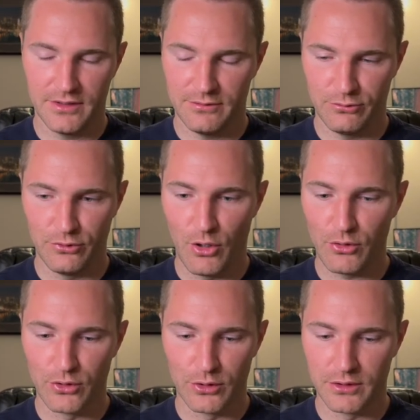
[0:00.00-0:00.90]

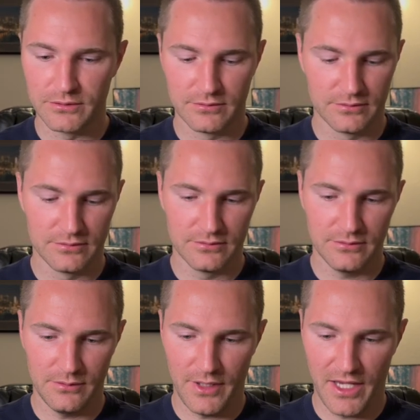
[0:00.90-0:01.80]
local
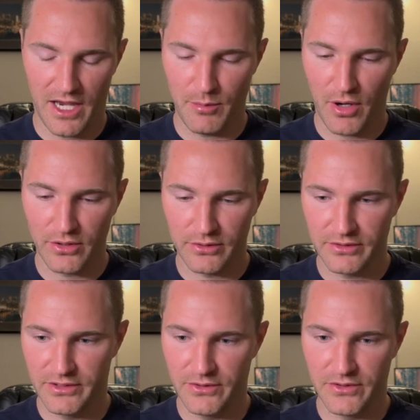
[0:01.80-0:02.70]
A I model
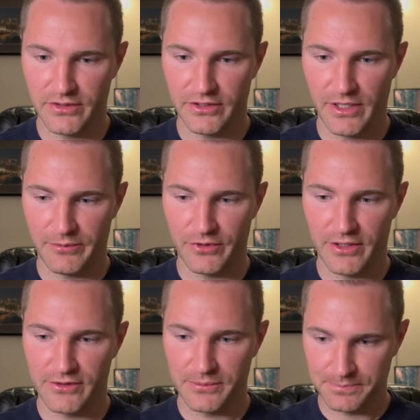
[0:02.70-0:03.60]
to do this cleanup for
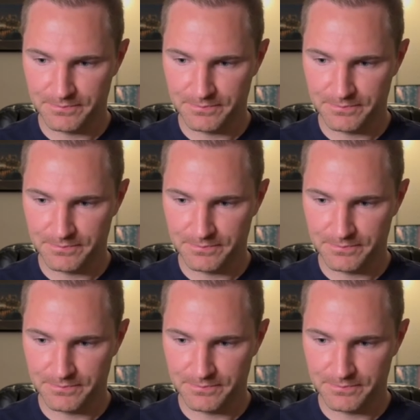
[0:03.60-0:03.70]
us.